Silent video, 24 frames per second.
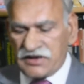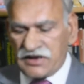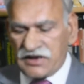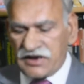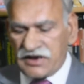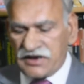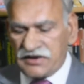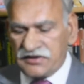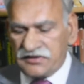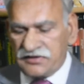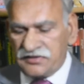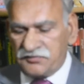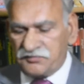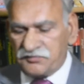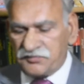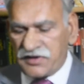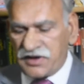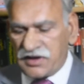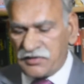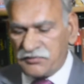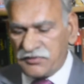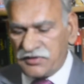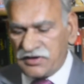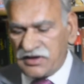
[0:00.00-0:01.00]
and the
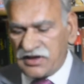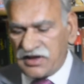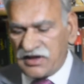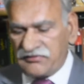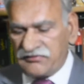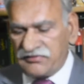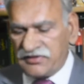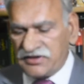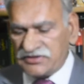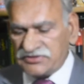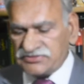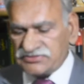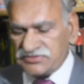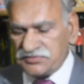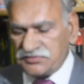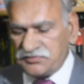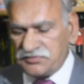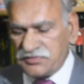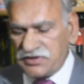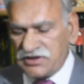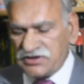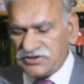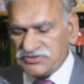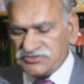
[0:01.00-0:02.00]
primary evidence
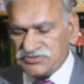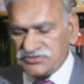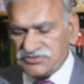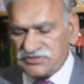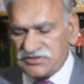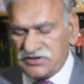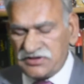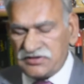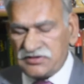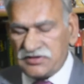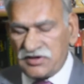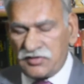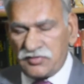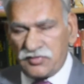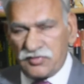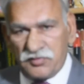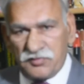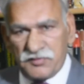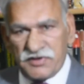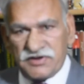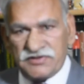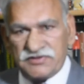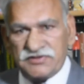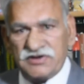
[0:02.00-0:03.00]
means the
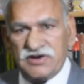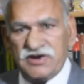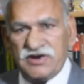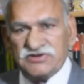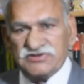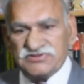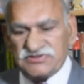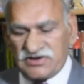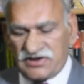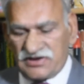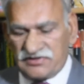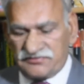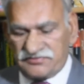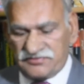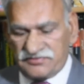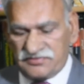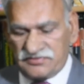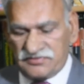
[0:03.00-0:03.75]
document itself,